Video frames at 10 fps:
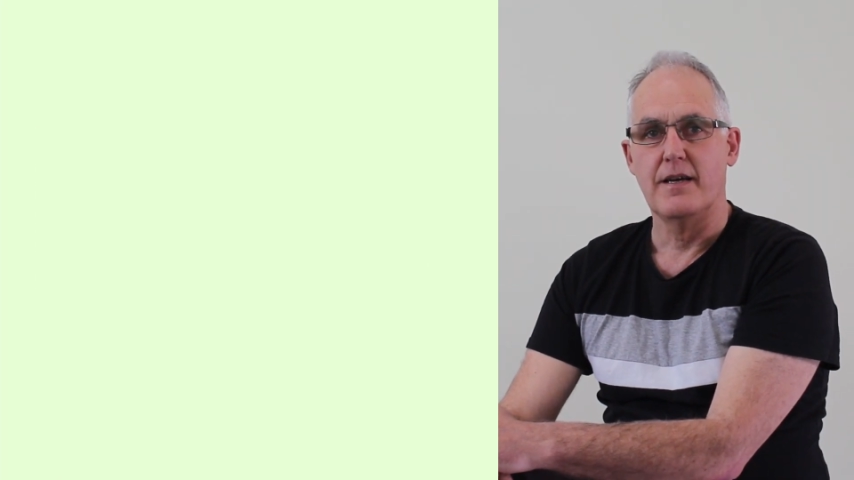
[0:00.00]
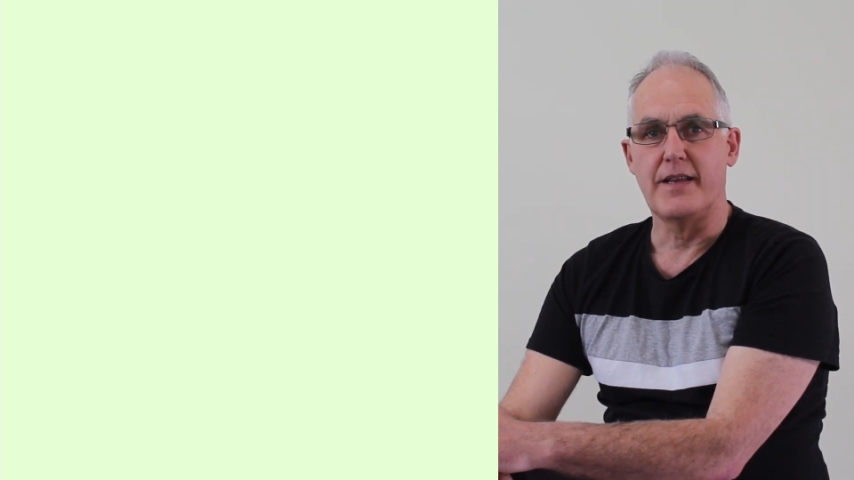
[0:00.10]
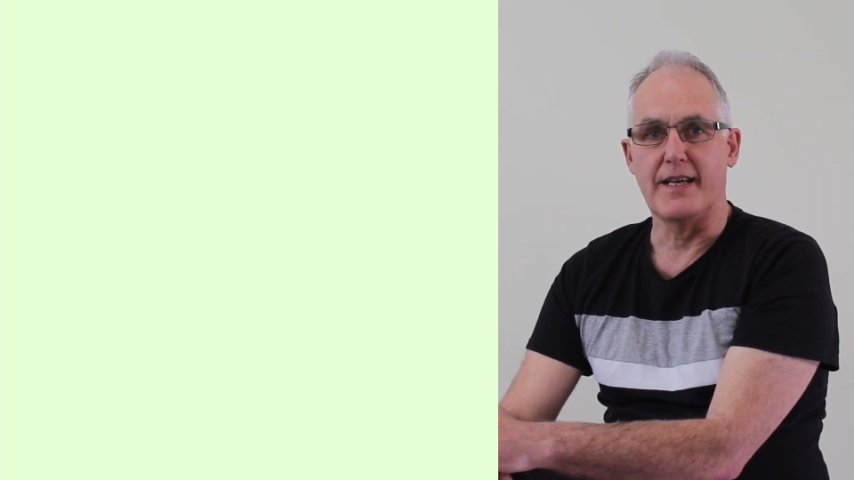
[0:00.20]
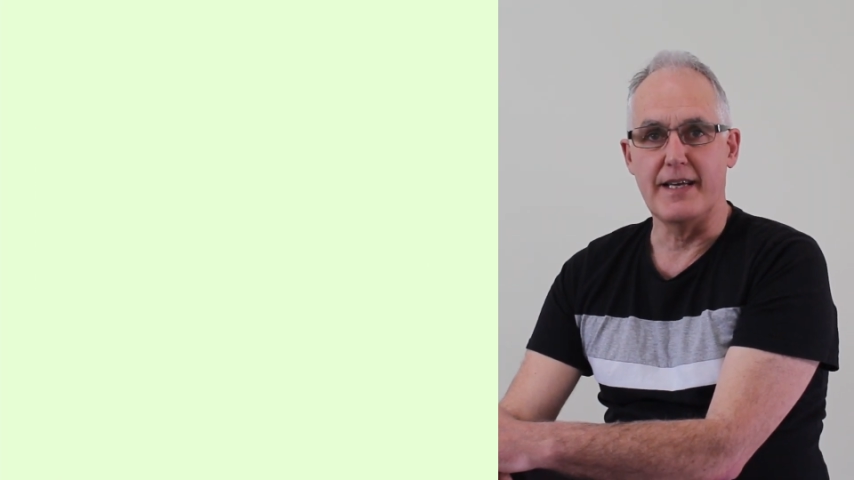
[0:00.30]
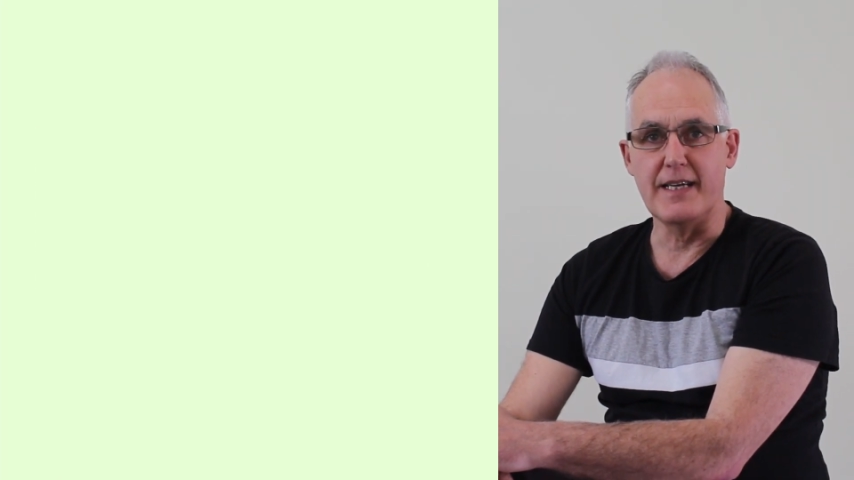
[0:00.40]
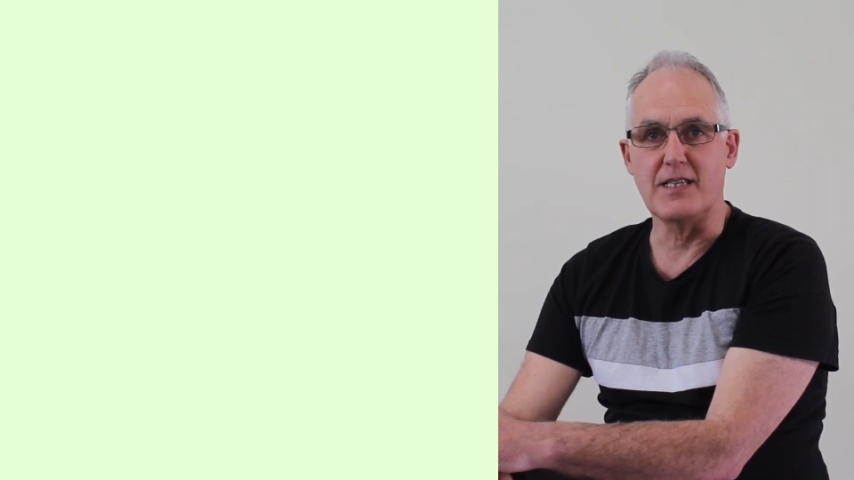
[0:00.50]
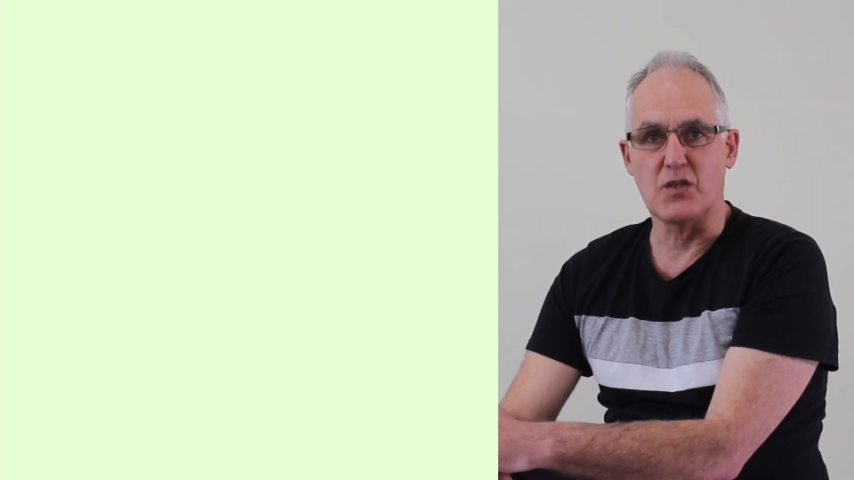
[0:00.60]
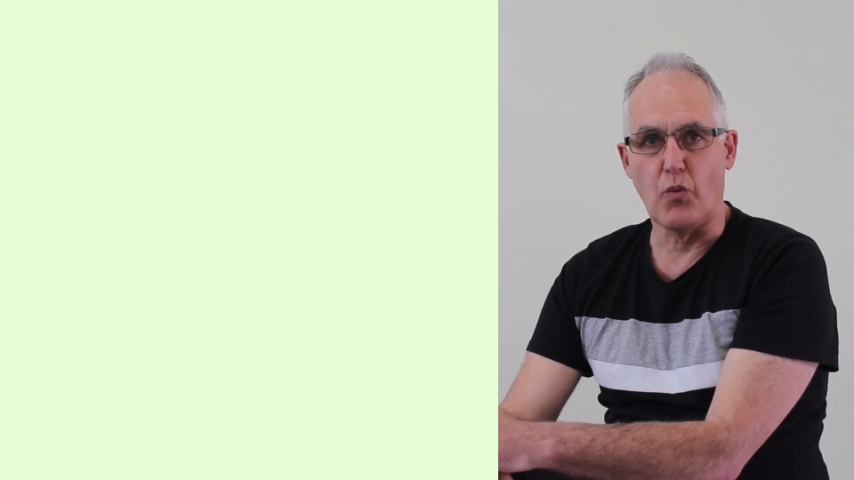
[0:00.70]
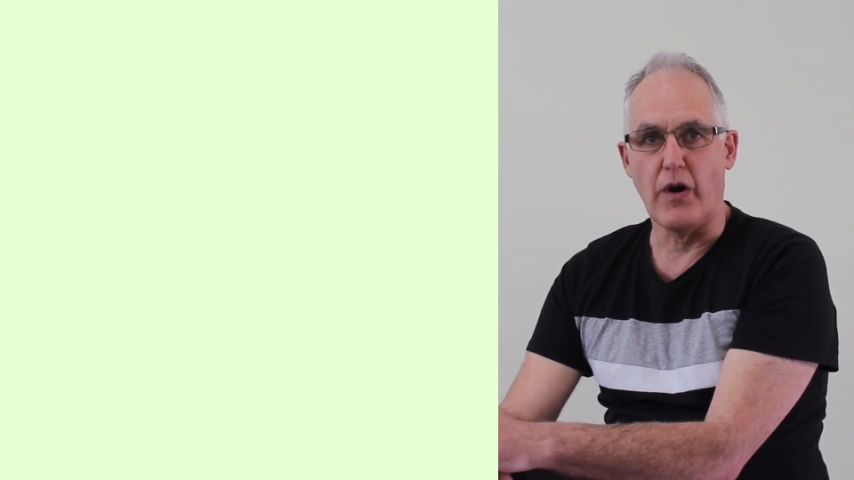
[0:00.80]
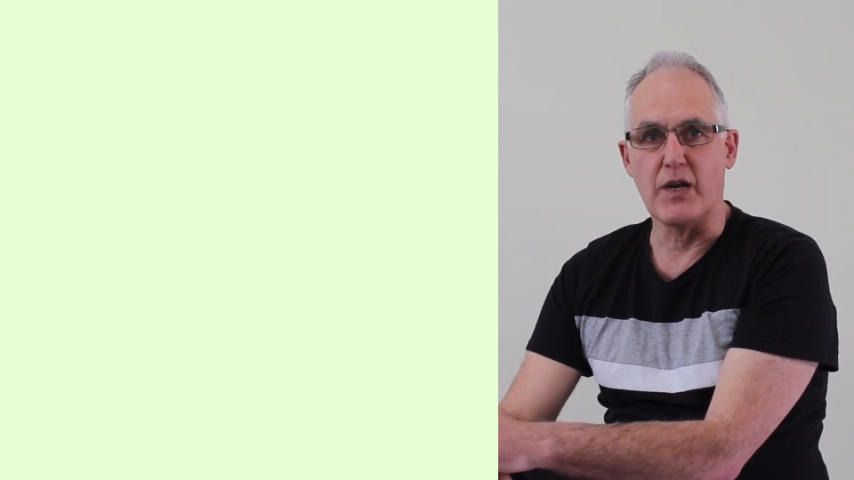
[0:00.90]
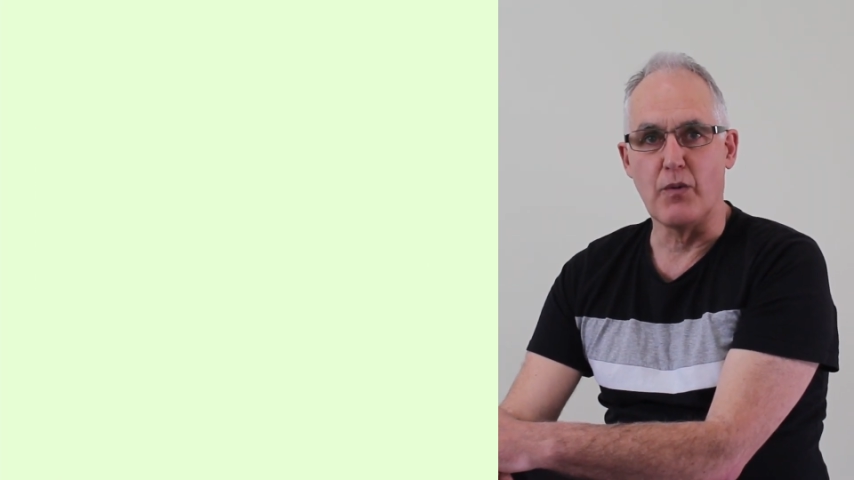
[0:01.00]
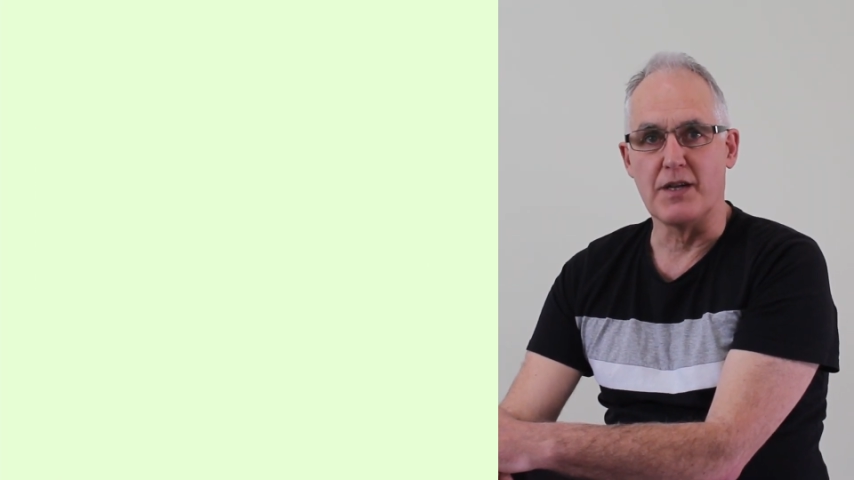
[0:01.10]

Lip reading: The easiest way to